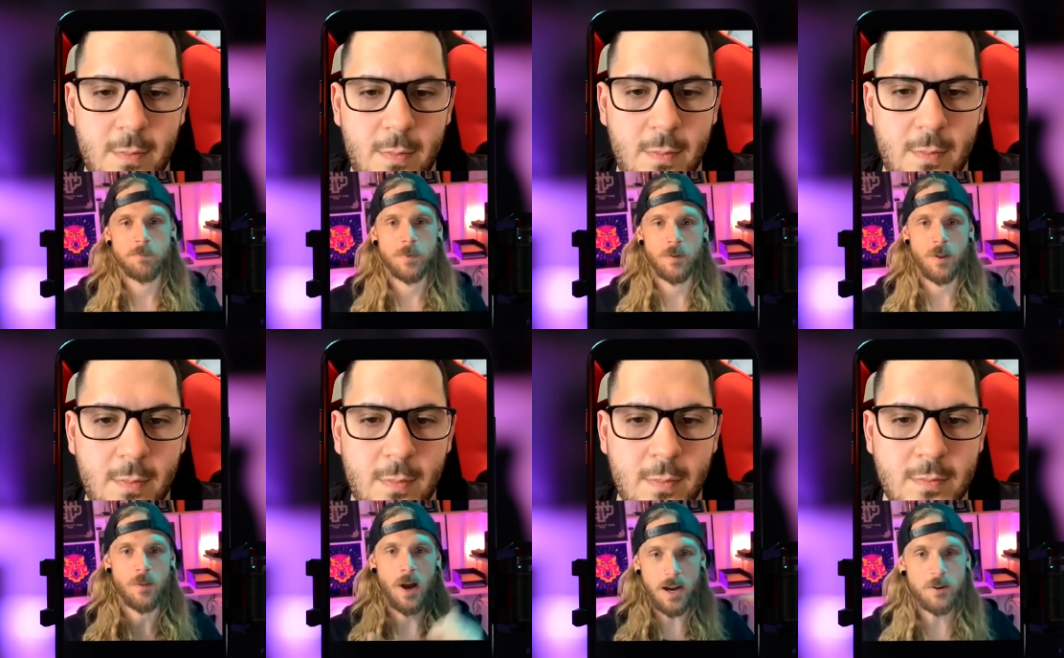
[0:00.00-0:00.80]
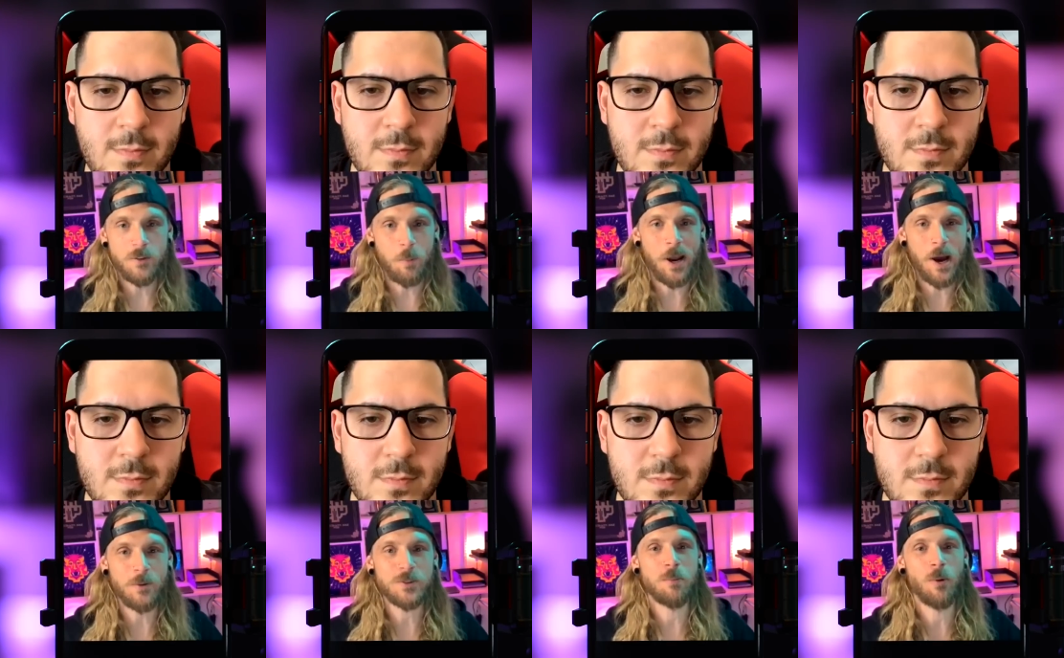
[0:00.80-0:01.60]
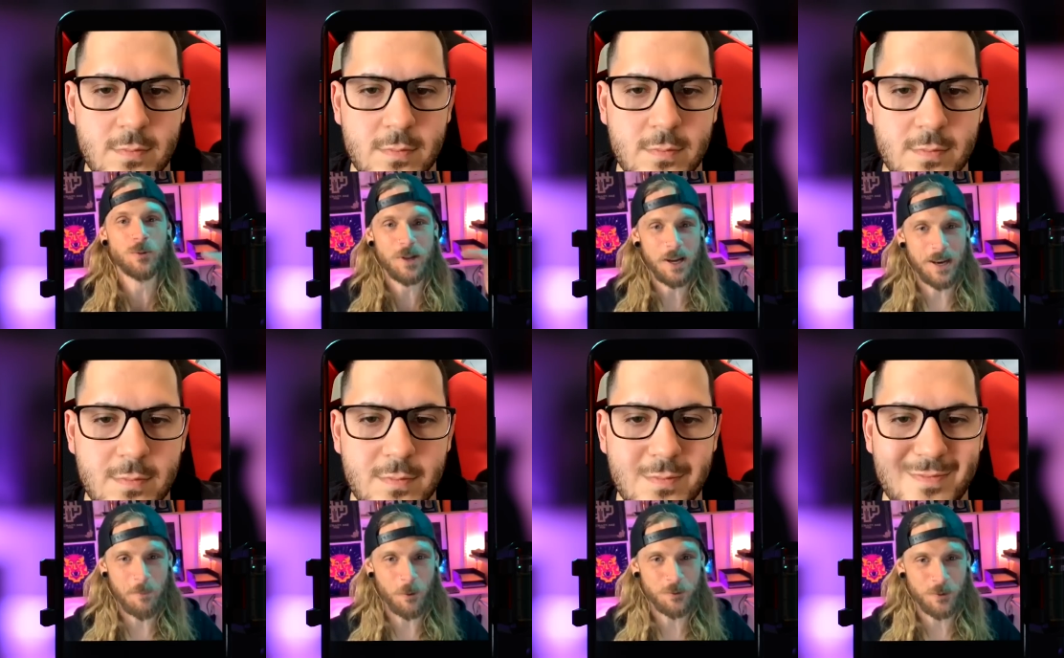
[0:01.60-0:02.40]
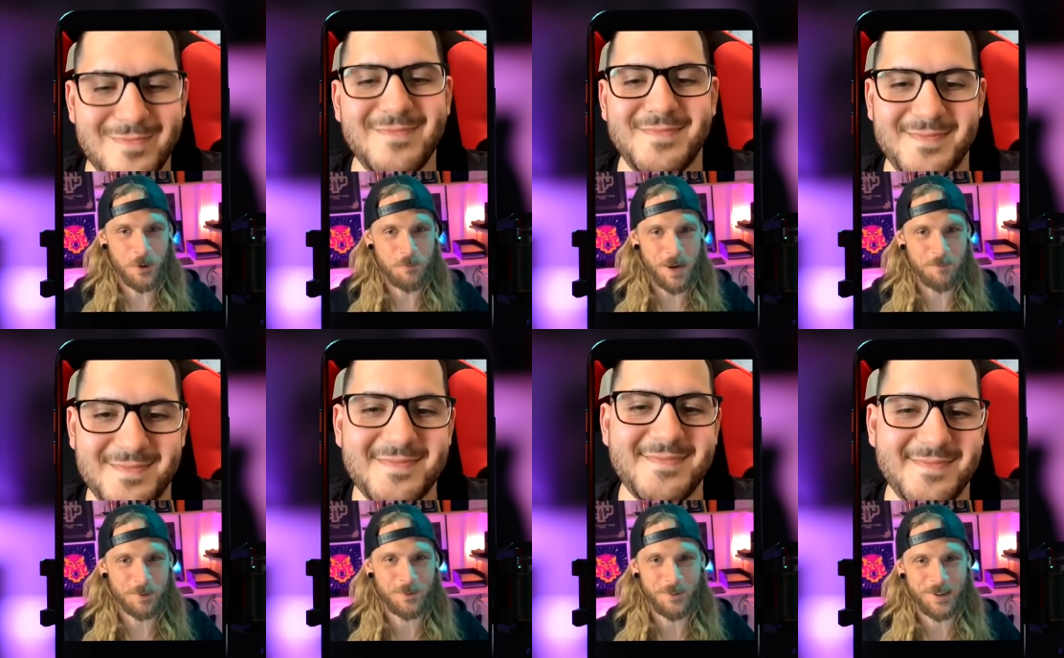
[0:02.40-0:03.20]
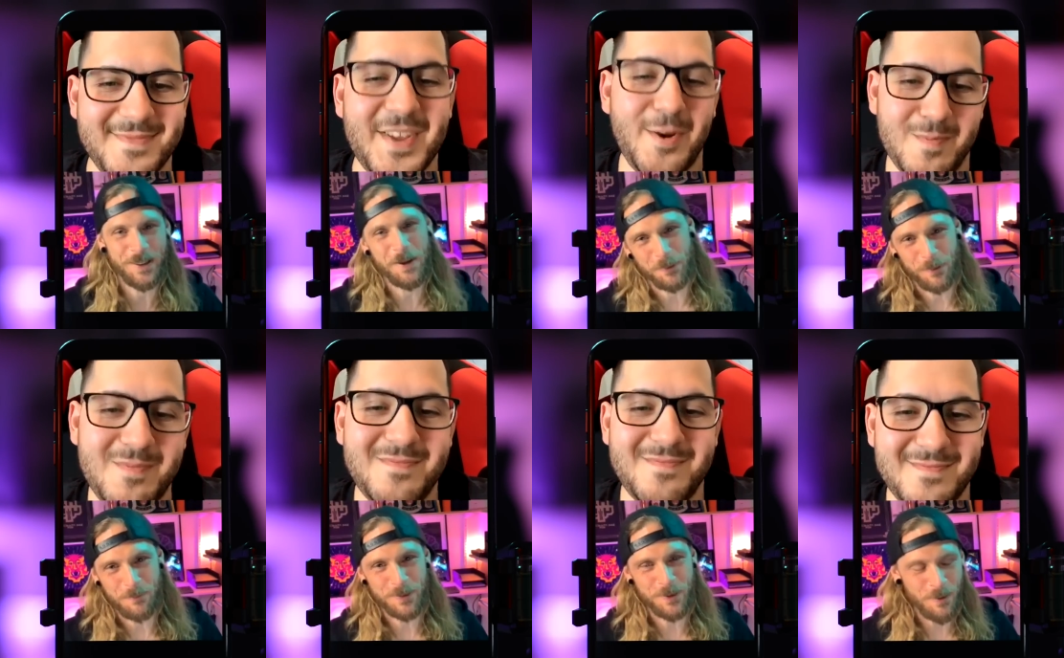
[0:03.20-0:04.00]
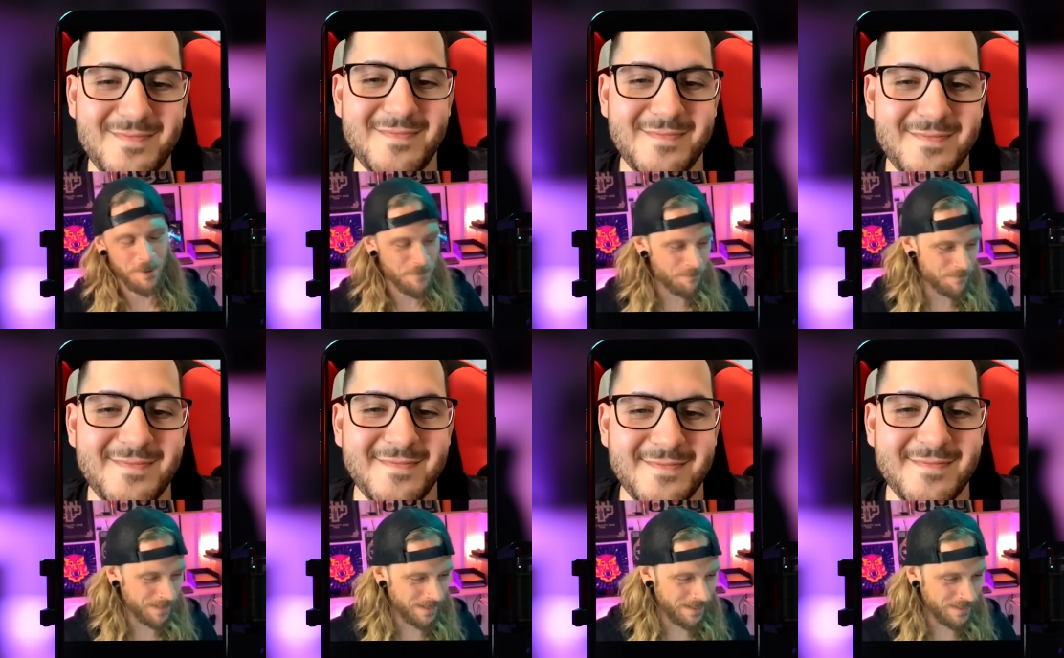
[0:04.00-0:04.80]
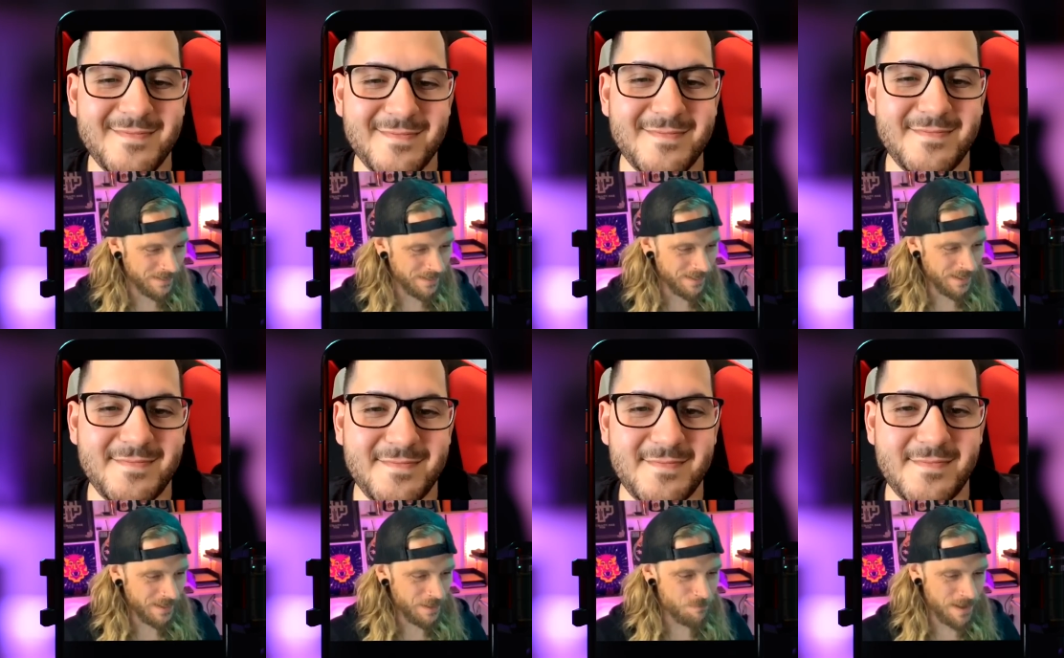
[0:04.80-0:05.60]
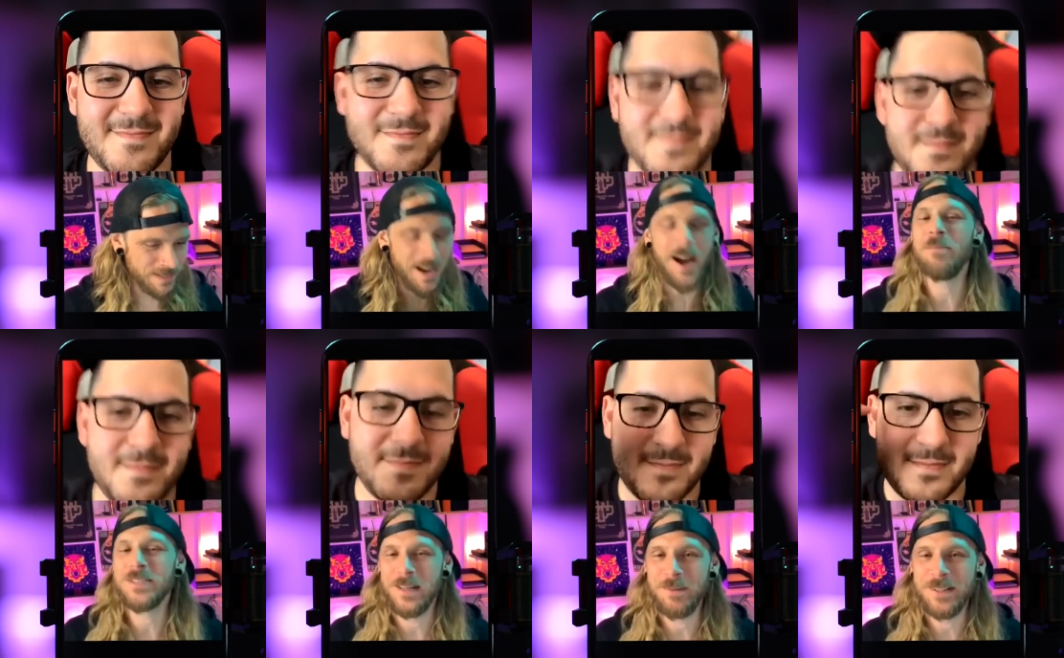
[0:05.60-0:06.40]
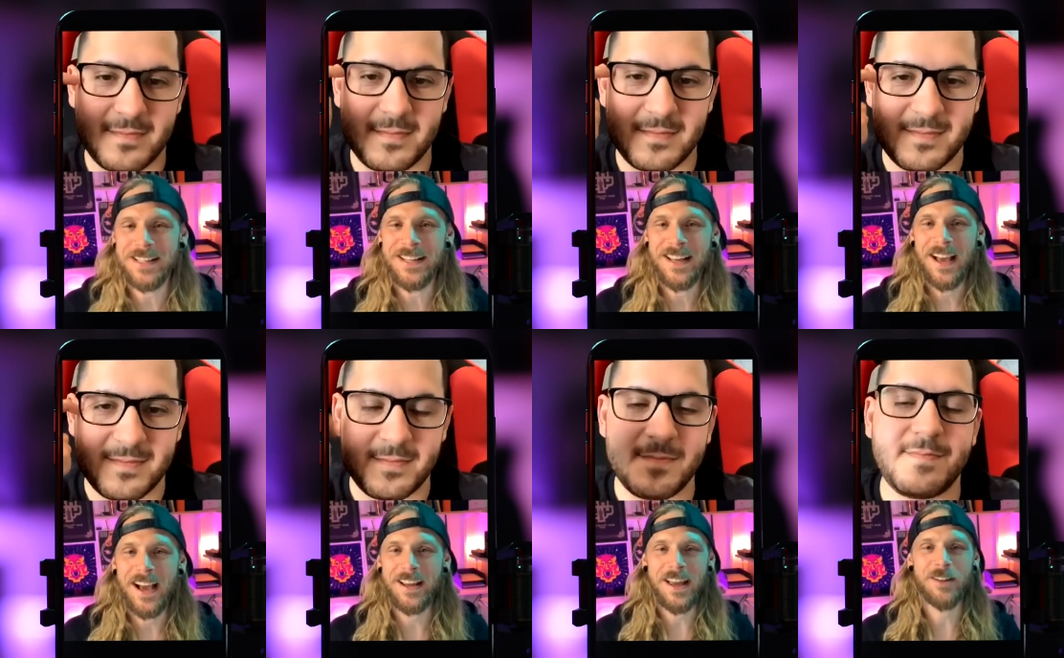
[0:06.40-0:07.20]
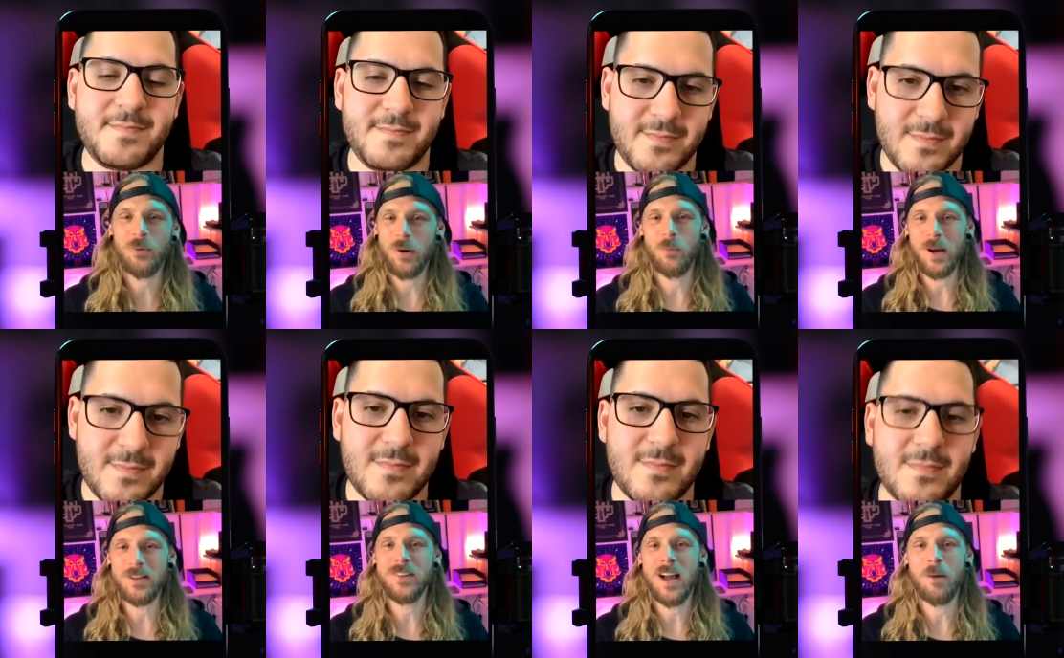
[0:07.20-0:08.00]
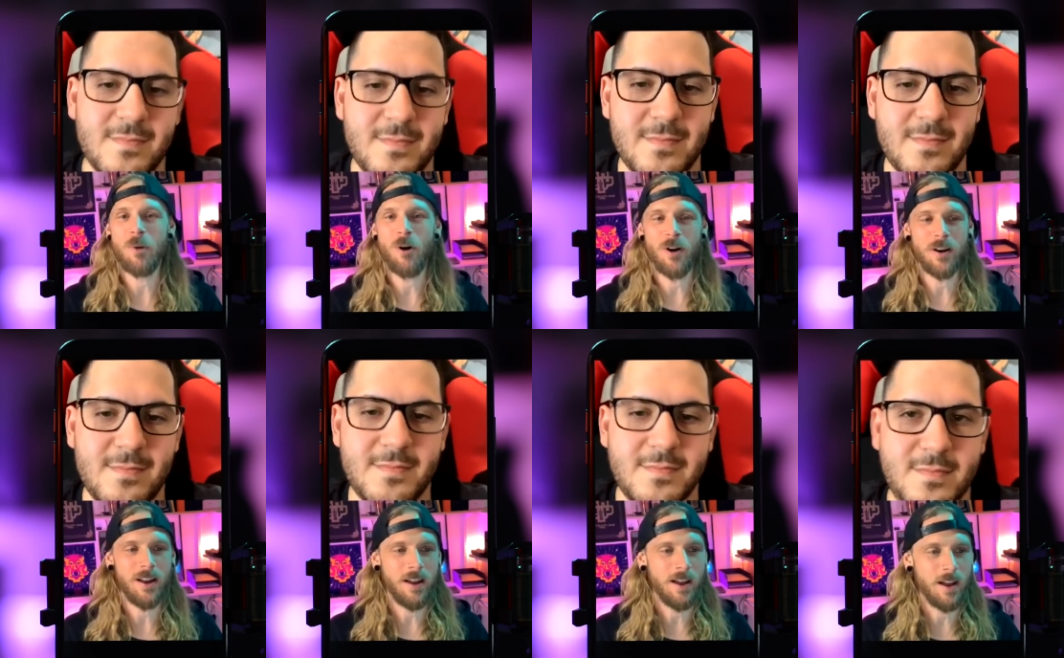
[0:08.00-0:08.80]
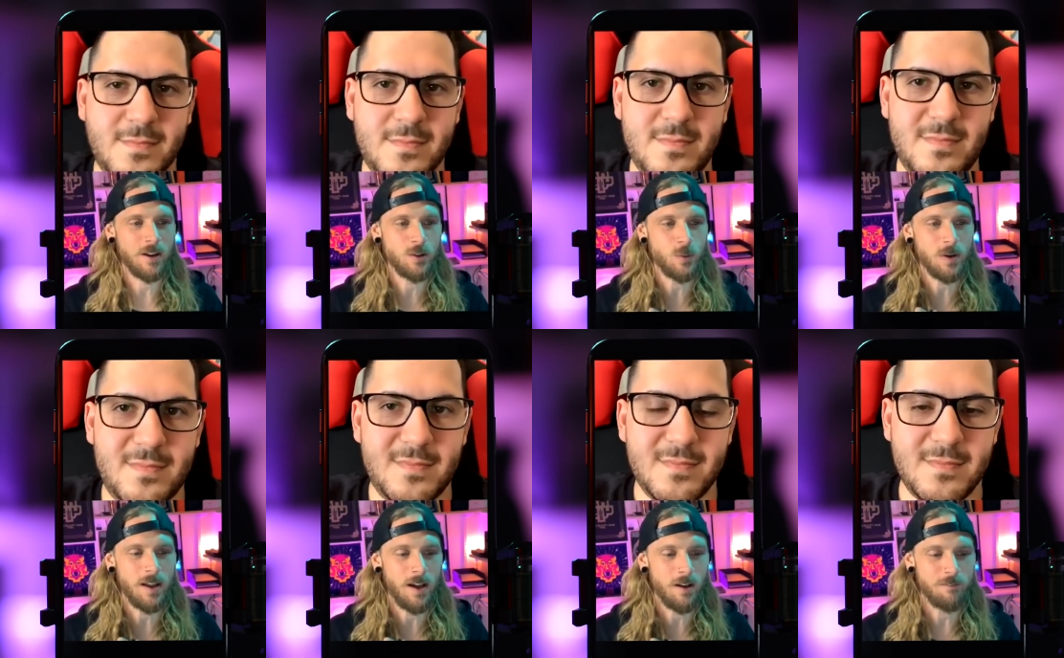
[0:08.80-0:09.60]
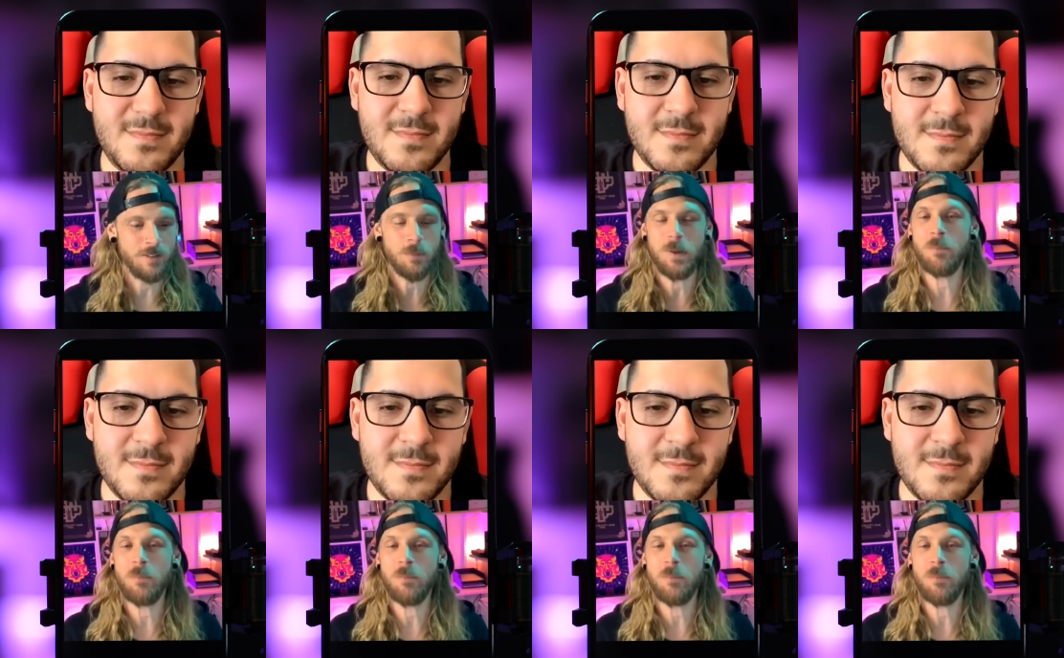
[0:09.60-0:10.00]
Speaker 1: the, the, higher the payouts, the most likely I'm also going to be able to look at that program. You know, I, I, uh, my time is limited. I can't really waste time on uh, doing a VDP